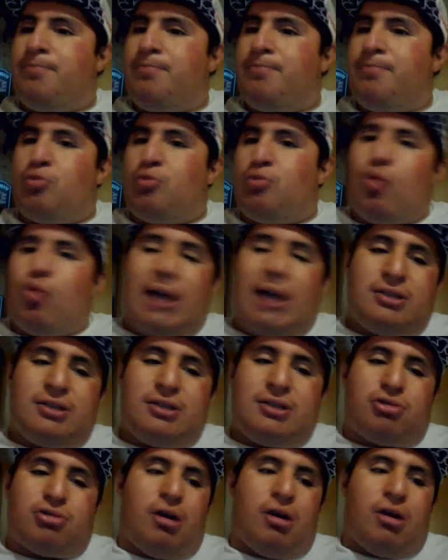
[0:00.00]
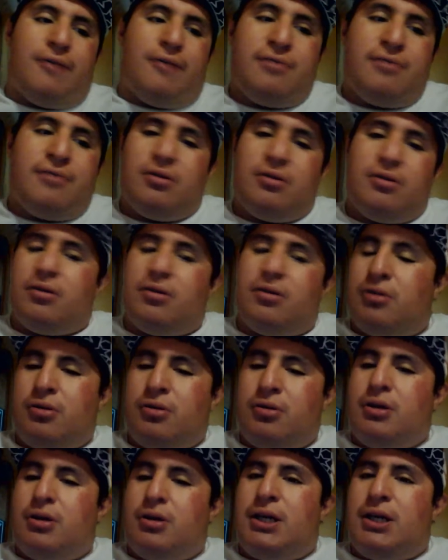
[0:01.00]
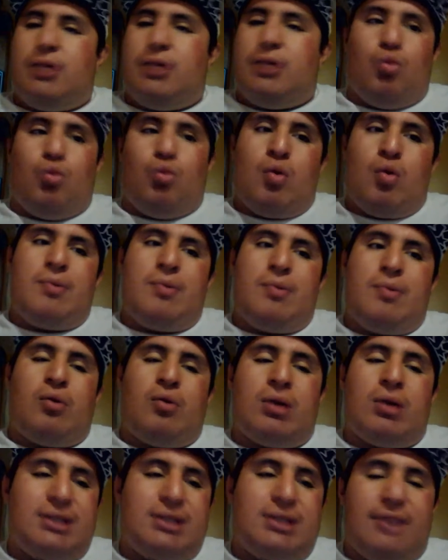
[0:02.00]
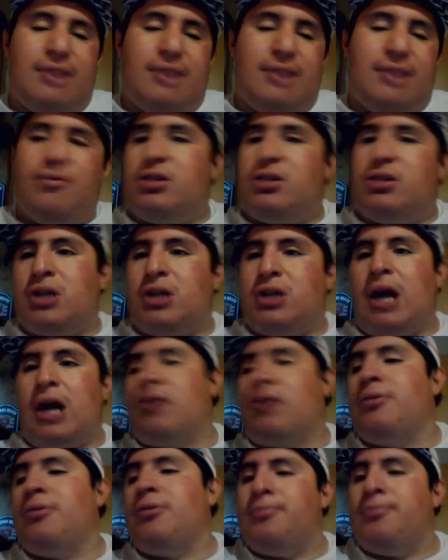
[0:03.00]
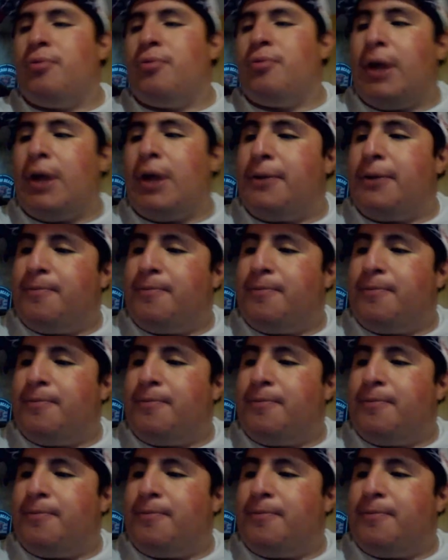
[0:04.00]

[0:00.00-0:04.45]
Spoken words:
White Sox won't be going to the field of Chicago, right?